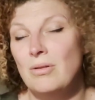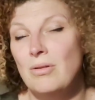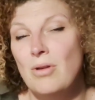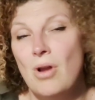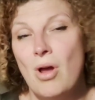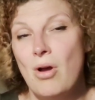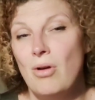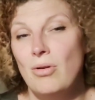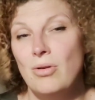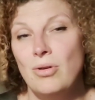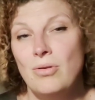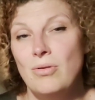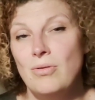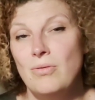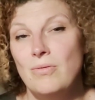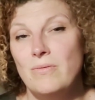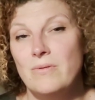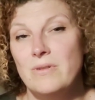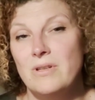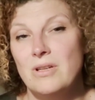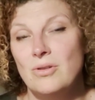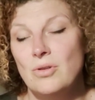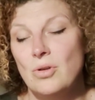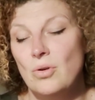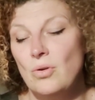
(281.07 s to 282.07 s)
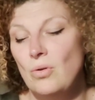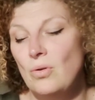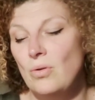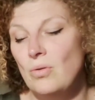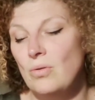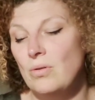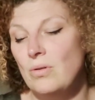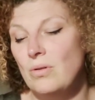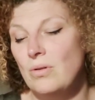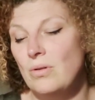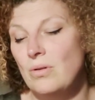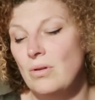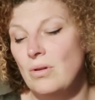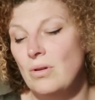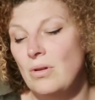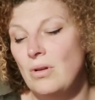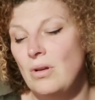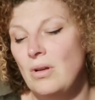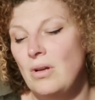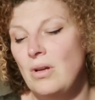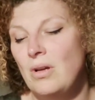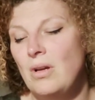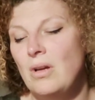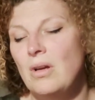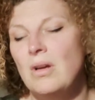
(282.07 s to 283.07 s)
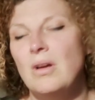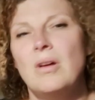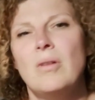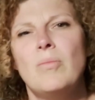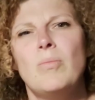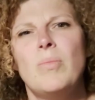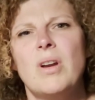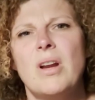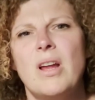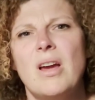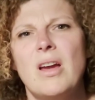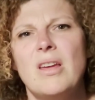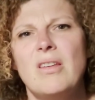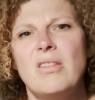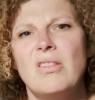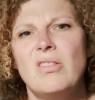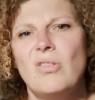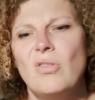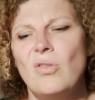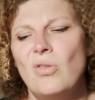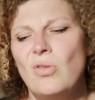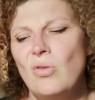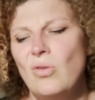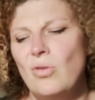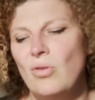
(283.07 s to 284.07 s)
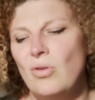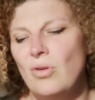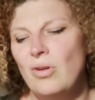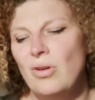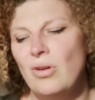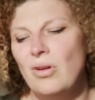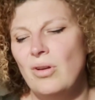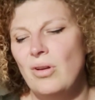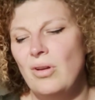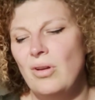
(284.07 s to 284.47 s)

Not hooves at all. "But I thought."